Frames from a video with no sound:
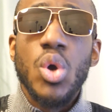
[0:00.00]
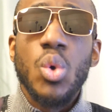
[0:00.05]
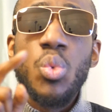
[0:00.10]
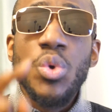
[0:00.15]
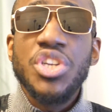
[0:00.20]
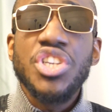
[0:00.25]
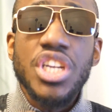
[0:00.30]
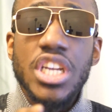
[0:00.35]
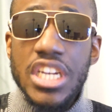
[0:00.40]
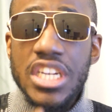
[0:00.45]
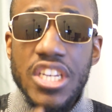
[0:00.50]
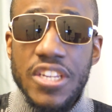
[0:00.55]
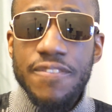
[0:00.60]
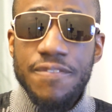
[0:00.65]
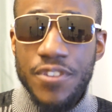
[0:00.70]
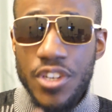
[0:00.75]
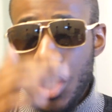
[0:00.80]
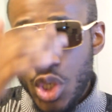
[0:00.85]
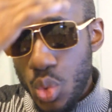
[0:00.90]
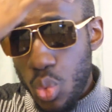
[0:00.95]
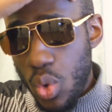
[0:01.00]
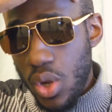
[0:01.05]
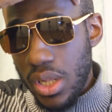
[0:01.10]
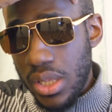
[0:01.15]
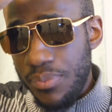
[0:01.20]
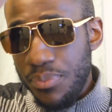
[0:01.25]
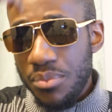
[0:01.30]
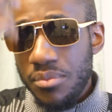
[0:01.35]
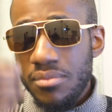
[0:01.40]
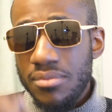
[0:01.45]
Which
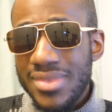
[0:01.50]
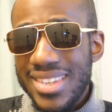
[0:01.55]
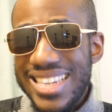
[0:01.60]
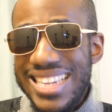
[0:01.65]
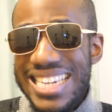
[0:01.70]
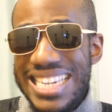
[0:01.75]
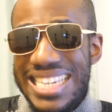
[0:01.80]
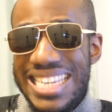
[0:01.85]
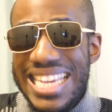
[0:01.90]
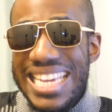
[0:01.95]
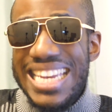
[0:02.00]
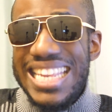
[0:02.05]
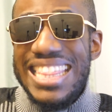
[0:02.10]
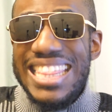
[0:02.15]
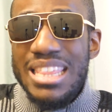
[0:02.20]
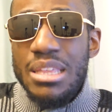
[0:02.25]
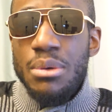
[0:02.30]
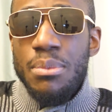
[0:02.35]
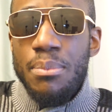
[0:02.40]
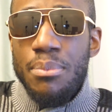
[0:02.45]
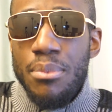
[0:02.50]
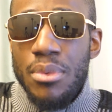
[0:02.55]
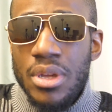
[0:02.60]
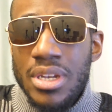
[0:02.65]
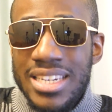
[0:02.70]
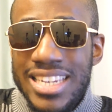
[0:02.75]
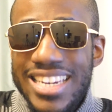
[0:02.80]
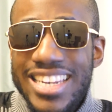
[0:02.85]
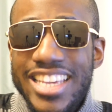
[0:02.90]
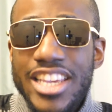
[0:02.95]
individual
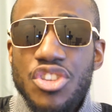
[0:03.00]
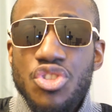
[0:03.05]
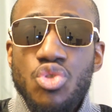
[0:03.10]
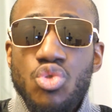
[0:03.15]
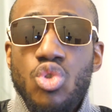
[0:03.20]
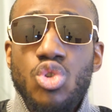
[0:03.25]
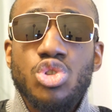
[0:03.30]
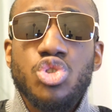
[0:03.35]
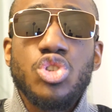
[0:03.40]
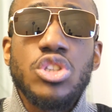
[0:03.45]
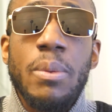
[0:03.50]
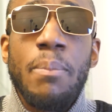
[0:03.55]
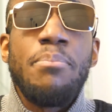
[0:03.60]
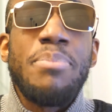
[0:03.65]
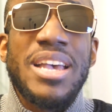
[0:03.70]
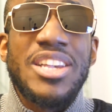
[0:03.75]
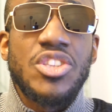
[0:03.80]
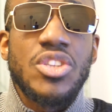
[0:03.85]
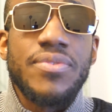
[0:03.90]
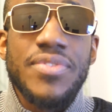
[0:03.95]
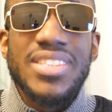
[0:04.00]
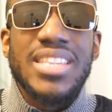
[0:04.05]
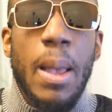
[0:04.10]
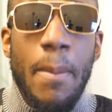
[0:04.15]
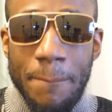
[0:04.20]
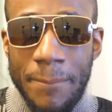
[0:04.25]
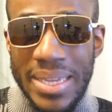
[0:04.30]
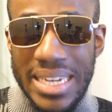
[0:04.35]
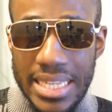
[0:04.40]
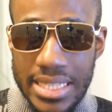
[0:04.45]
did his role to the best of his
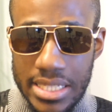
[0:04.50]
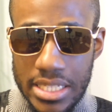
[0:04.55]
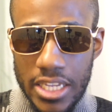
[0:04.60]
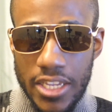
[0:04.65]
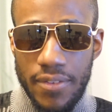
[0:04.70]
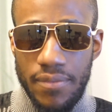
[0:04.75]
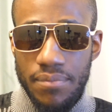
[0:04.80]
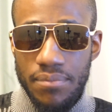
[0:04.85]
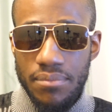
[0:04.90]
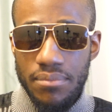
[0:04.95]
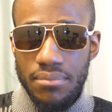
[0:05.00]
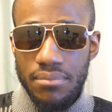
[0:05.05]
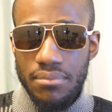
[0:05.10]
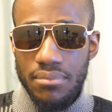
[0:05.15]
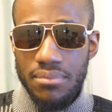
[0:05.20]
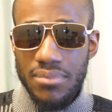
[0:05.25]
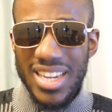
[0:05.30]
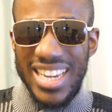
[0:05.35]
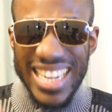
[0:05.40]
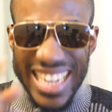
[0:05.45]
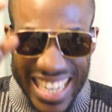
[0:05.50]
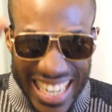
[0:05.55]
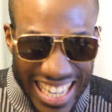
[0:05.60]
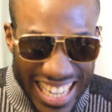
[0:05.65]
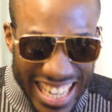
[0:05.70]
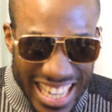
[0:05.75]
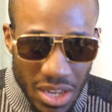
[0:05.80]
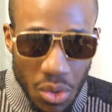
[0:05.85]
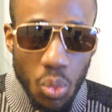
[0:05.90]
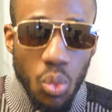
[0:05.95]
ability.
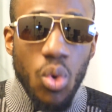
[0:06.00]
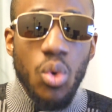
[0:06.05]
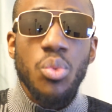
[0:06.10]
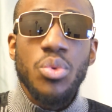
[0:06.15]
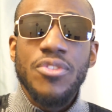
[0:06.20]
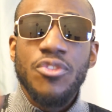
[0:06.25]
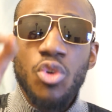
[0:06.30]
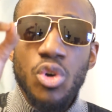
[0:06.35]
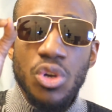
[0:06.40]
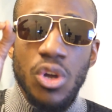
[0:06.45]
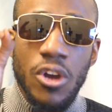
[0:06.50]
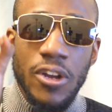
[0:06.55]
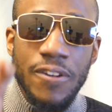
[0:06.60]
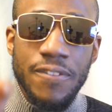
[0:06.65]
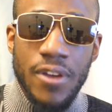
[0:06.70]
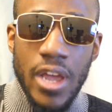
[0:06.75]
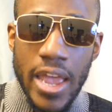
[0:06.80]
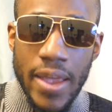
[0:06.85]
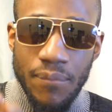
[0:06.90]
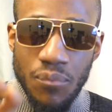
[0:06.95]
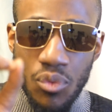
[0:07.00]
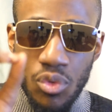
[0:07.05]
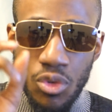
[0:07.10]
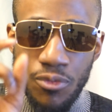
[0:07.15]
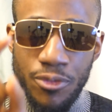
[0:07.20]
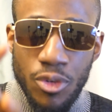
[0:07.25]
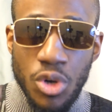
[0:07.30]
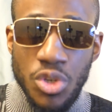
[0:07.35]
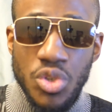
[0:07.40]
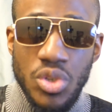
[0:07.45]
Key word we've got to
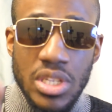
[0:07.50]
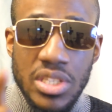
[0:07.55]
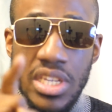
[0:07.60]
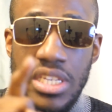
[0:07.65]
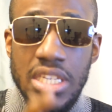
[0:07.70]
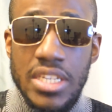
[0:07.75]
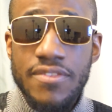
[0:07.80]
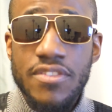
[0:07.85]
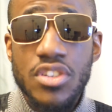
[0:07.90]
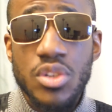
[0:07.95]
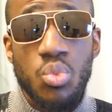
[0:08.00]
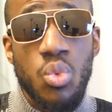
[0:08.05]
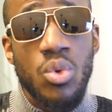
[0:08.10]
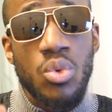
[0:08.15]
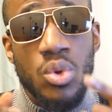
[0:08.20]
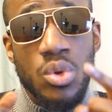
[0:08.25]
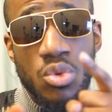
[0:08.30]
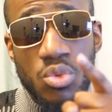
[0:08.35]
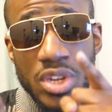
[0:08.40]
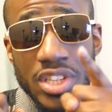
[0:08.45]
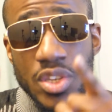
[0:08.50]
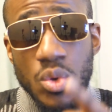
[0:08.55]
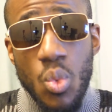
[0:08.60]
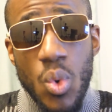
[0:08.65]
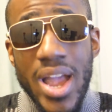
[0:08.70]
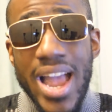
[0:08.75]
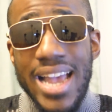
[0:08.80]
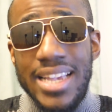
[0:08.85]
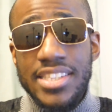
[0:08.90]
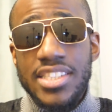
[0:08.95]
focus on is individual. The reason
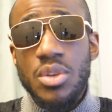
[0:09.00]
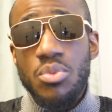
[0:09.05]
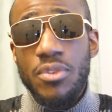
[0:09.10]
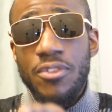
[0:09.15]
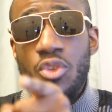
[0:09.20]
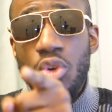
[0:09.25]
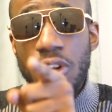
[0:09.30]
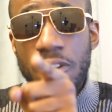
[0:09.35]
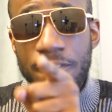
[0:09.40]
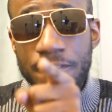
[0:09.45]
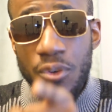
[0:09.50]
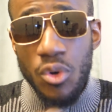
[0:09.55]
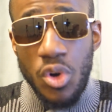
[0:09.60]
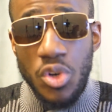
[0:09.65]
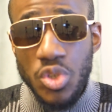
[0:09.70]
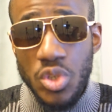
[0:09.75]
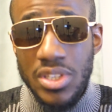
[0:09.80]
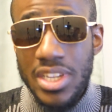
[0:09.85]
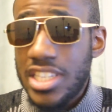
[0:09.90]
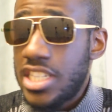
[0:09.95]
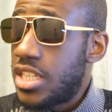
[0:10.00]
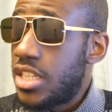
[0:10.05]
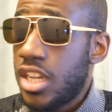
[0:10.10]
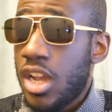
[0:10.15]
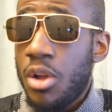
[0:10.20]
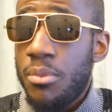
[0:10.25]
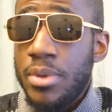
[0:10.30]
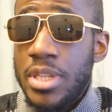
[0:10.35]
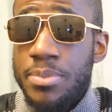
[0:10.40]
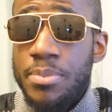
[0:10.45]
why I say we've got to focus on that
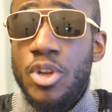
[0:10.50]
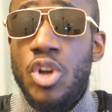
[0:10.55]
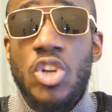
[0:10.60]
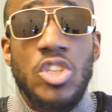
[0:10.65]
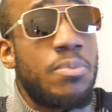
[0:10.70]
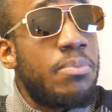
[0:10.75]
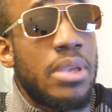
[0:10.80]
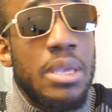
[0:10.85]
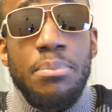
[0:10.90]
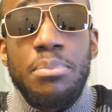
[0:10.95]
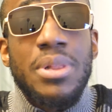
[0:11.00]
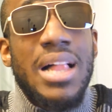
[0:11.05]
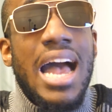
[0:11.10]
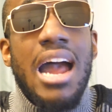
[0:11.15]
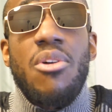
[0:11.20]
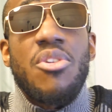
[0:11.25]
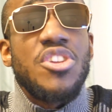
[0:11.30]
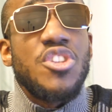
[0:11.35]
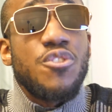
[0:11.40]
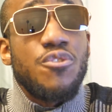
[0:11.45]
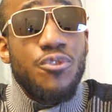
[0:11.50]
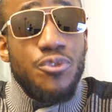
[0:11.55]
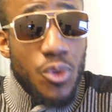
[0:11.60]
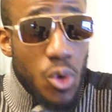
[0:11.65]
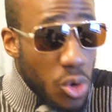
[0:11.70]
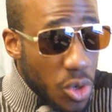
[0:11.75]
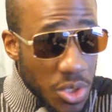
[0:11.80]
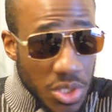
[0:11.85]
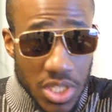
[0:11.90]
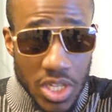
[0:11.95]
is because people aren't
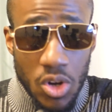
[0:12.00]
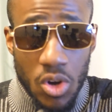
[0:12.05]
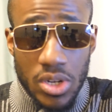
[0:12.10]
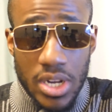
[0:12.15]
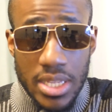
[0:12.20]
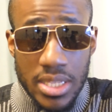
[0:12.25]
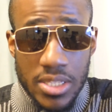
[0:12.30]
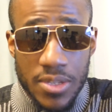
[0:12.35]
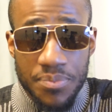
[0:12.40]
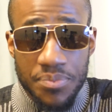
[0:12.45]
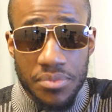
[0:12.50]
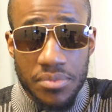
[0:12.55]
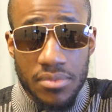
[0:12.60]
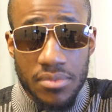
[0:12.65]
focusing on it.